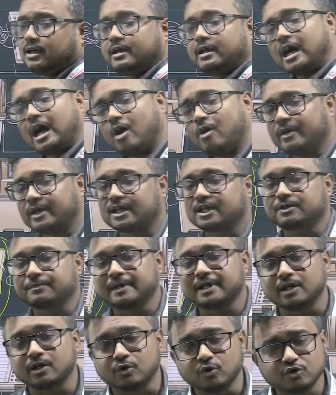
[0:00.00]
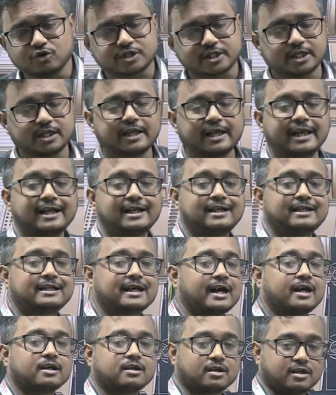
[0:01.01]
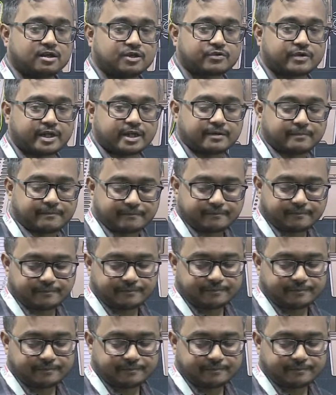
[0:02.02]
now it is being used in entire country,